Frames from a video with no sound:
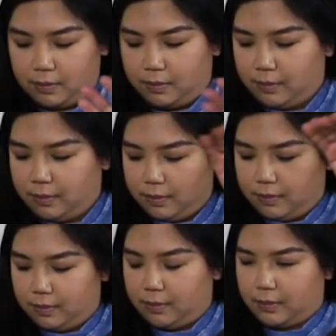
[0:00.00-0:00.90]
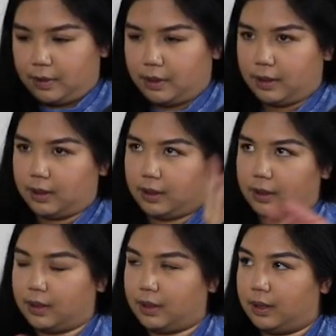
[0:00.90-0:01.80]

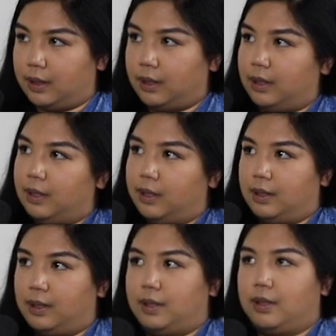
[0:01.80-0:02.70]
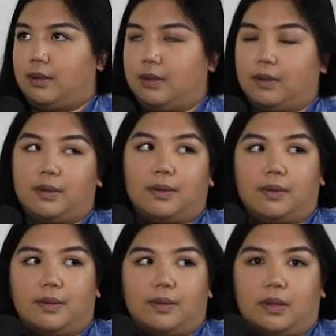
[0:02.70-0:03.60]

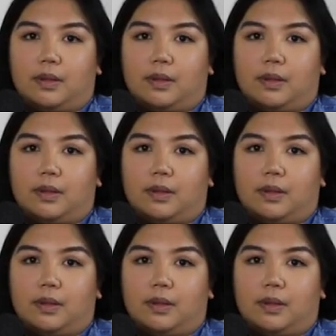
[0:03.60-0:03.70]
[no speech]